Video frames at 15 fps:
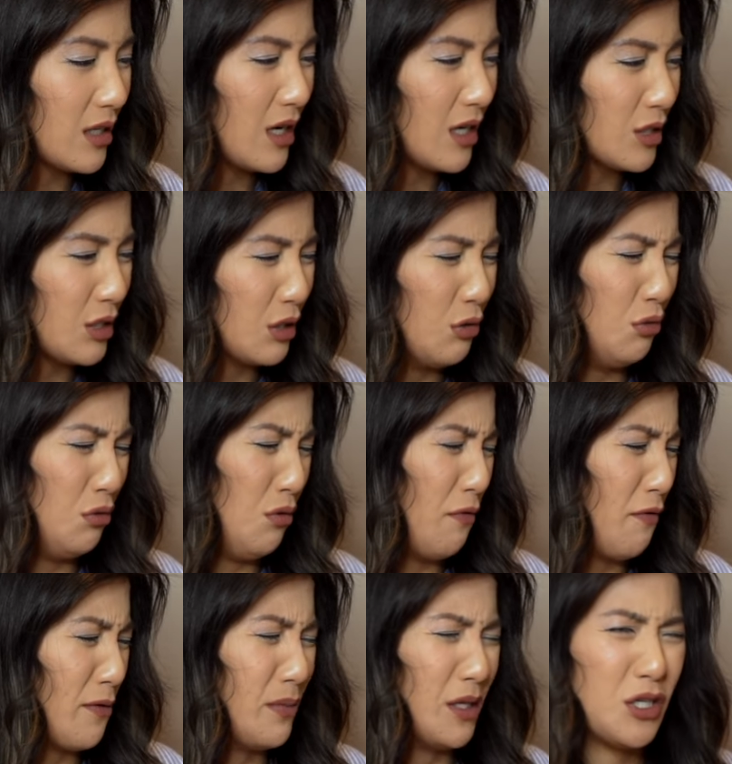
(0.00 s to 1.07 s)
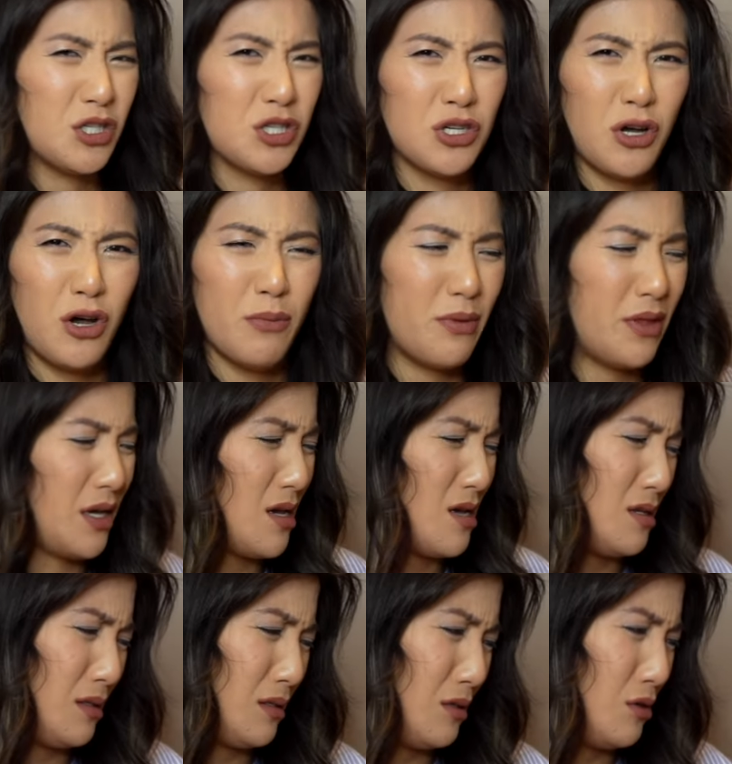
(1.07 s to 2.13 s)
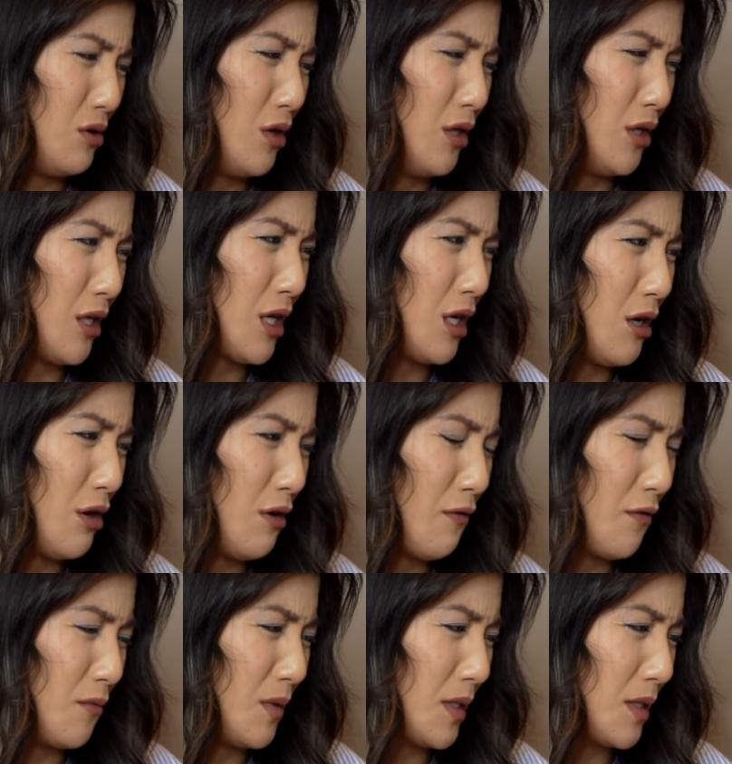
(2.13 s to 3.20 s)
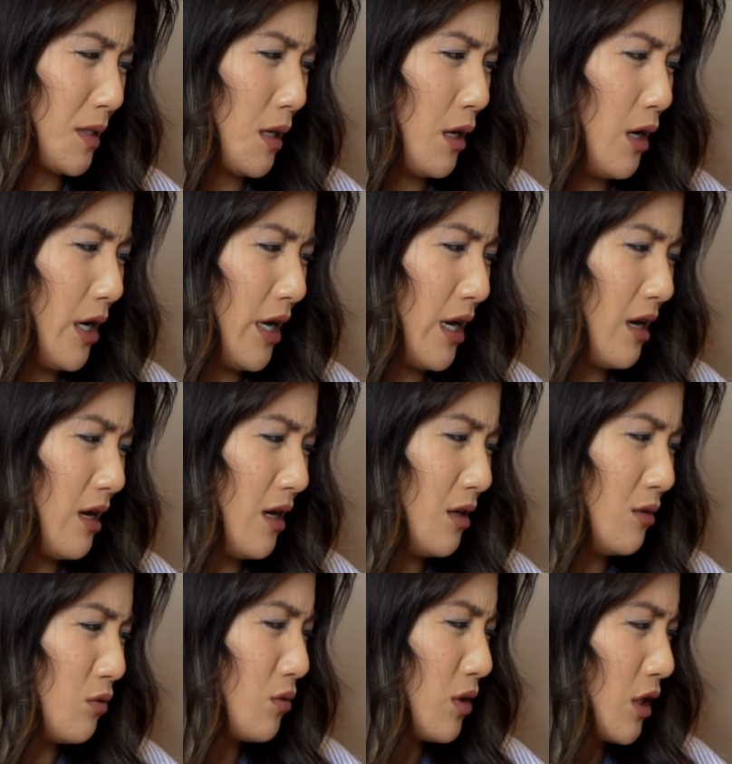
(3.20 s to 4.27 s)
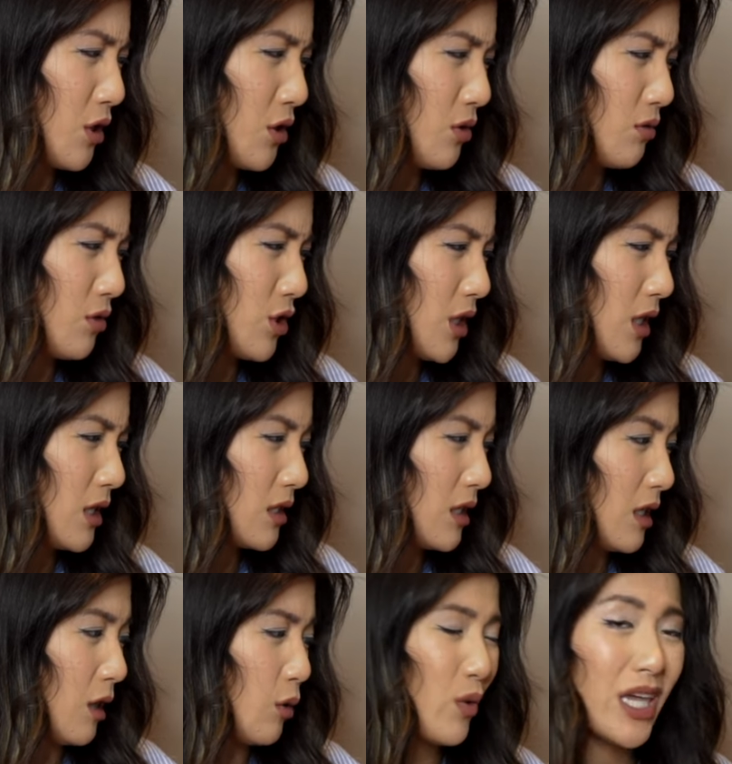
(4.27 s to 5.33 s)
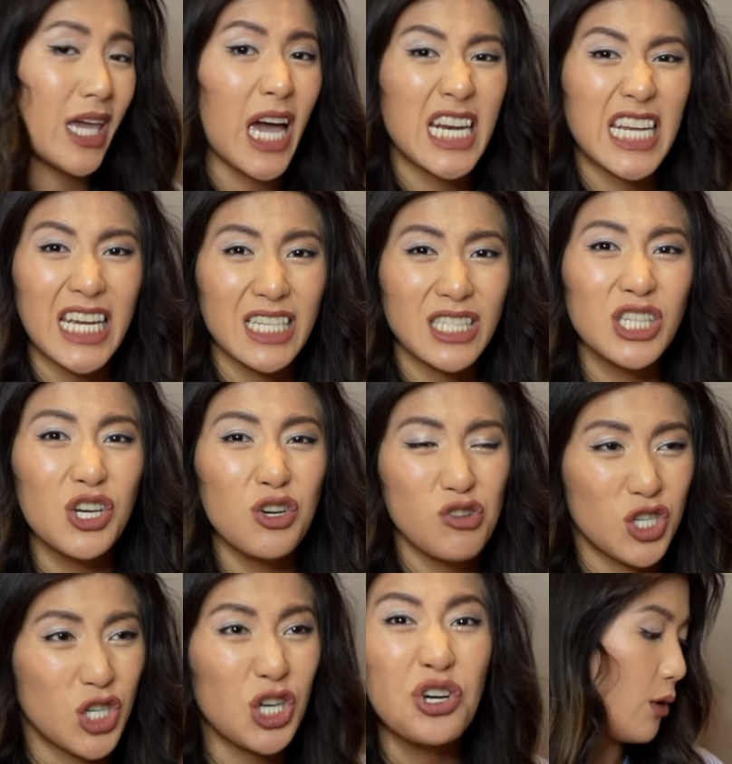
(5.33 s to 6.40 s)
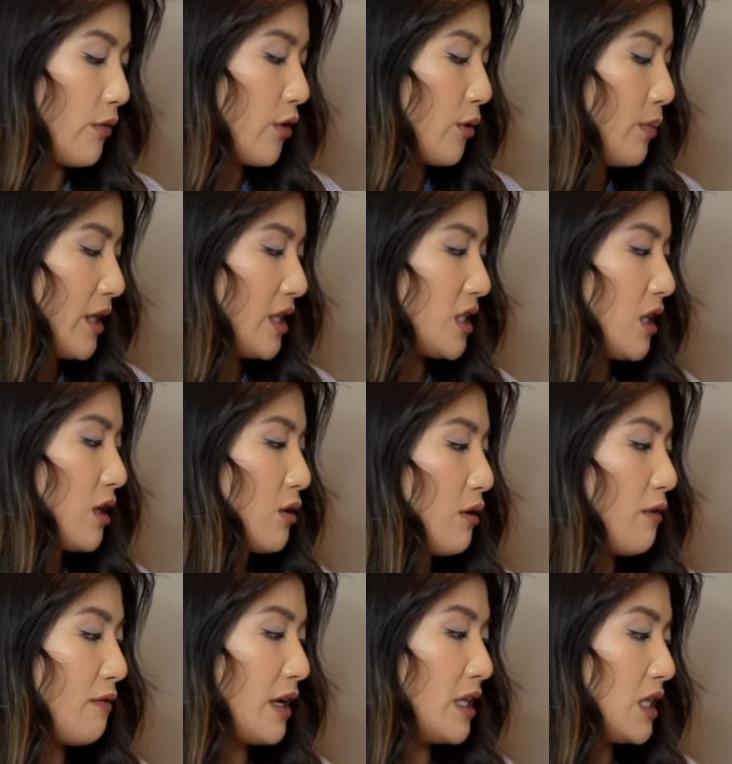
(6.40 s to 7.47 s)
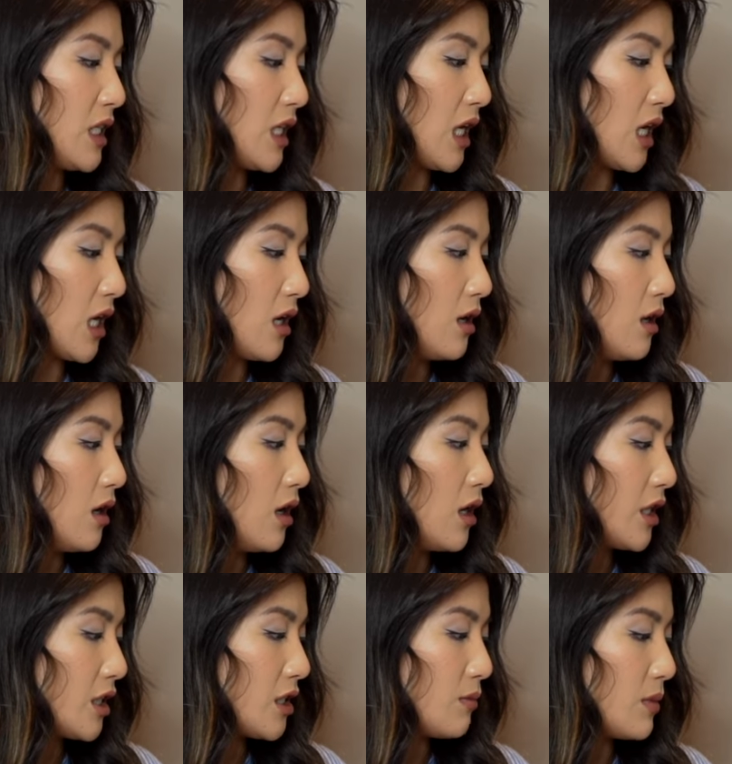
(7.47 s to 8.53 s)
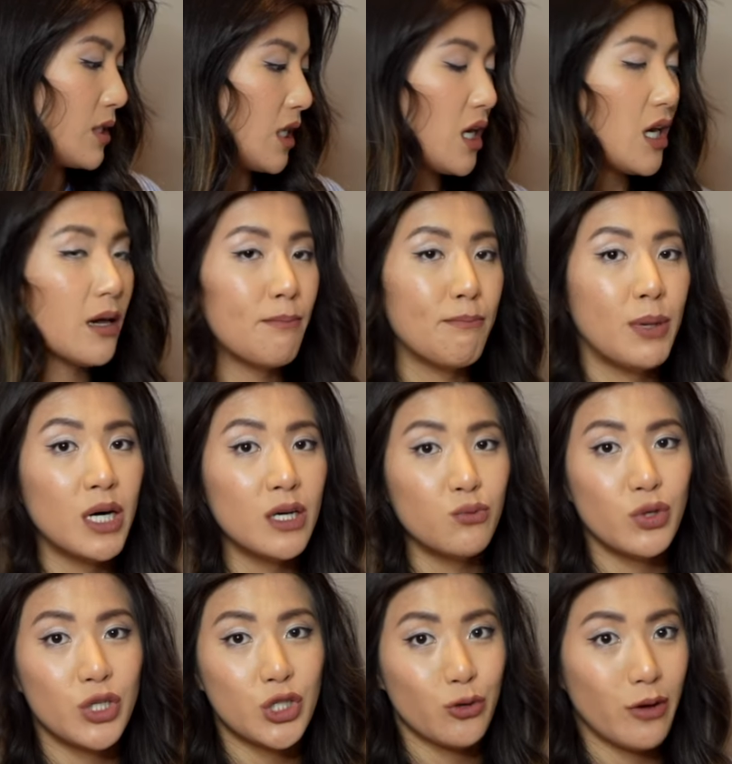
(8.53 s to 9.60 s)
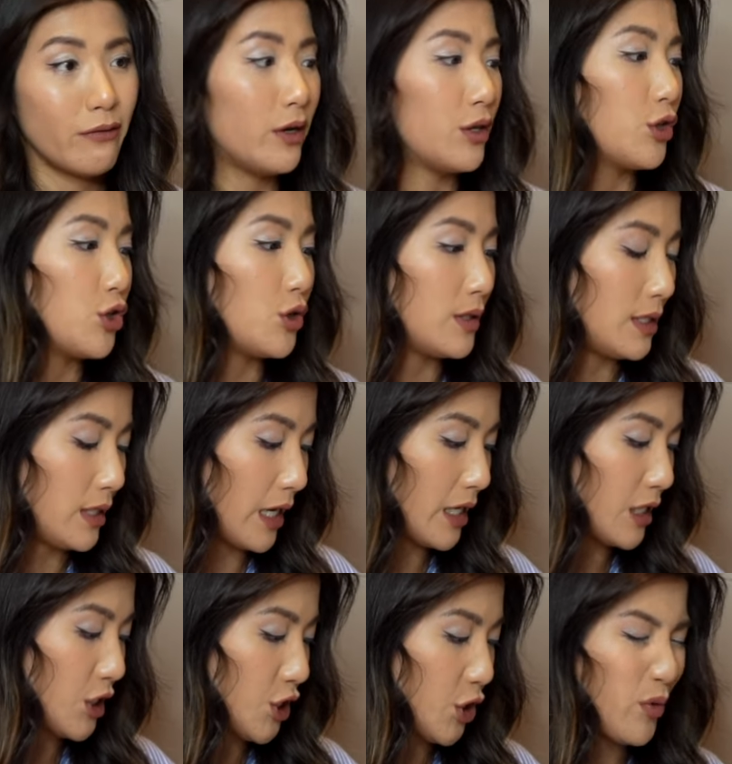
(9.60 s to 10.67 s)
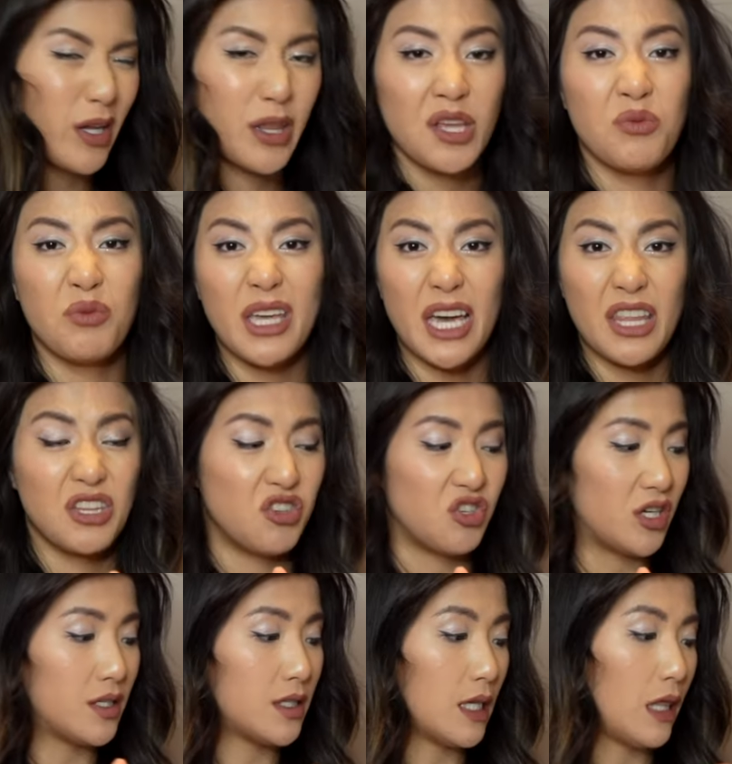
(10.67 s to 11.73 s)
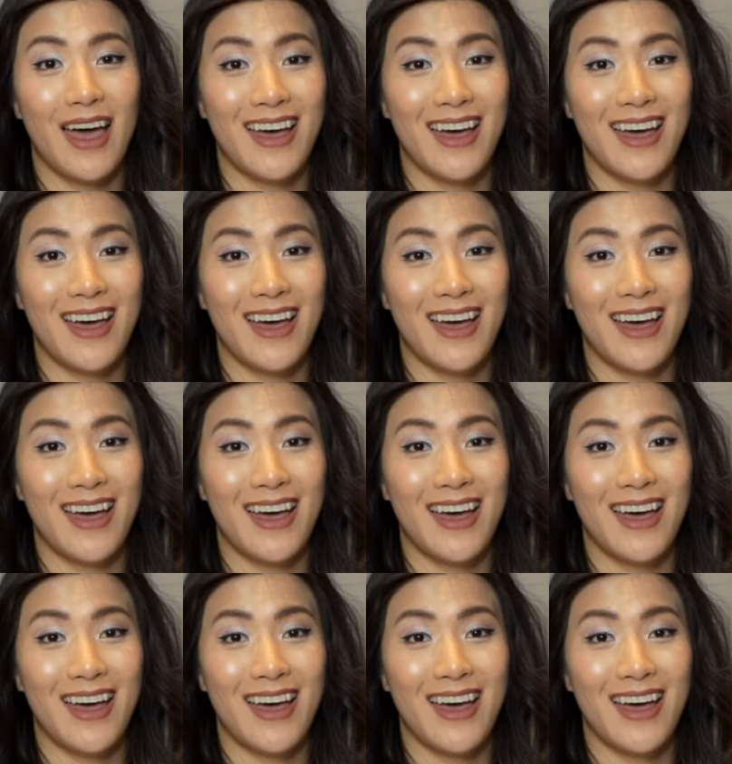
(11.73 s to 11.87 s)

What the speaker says: Actually, all from the top, there is not looking good from the sky, huh? All the Gucci's, you're like, we get it, it's Gucci. We've got plenty other offending items here, but we do have other shoes to get into. I think we get the gist though.